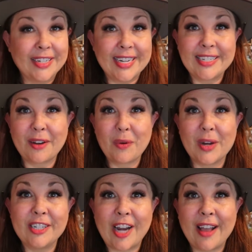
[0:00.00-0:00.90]
Daytona
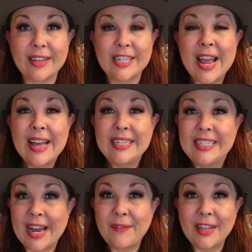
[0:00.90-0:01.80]
1 Challenge.
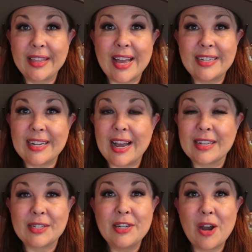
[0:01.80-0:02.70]
Definitely let
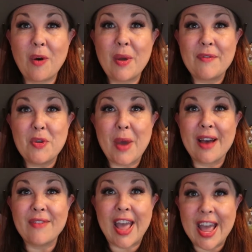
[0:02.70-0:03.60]
us know if you
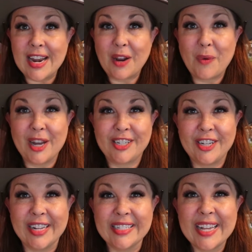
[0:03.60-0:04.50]
have any
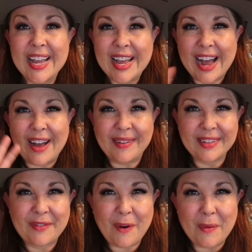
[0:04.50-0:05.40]
questions. I
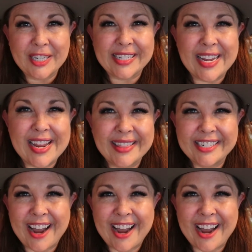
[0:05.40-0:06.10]
look forward to seeing you in the